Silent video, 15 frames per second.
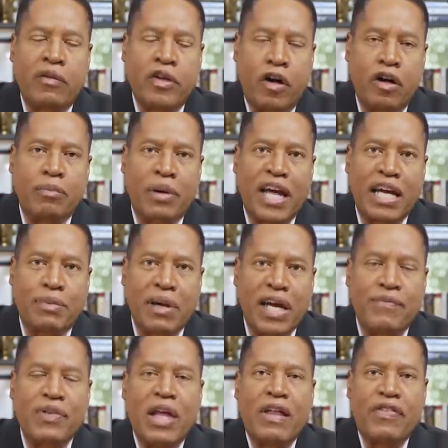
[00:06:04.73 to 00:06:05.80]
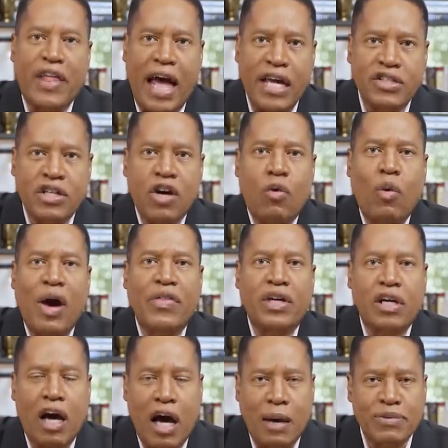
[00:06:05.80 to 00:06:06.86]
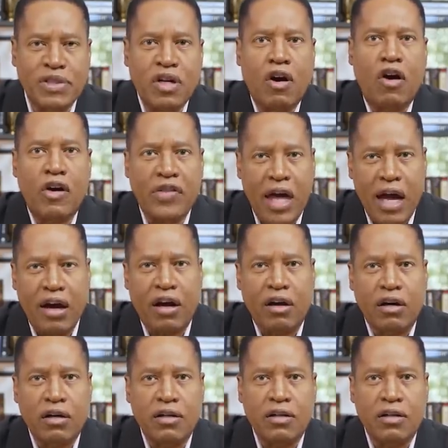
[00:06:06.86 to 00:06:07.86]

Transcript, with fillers: young black man. That's why the cops are there.